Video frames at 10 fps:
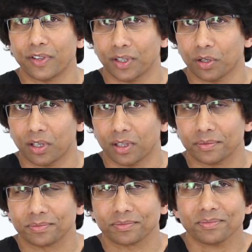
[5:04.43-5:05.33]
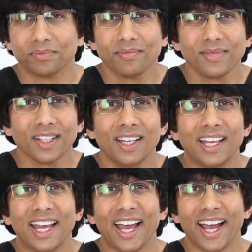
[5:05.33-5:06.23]
fit all.
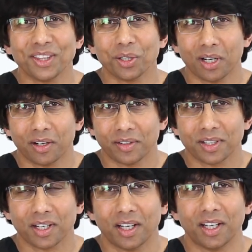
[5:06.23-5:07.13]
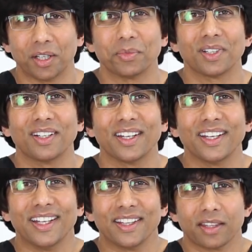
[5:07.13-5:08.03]
At the current time,
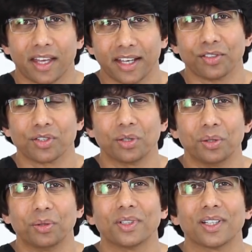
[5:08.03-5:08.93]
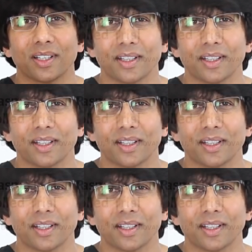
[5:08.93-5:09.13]
thanks to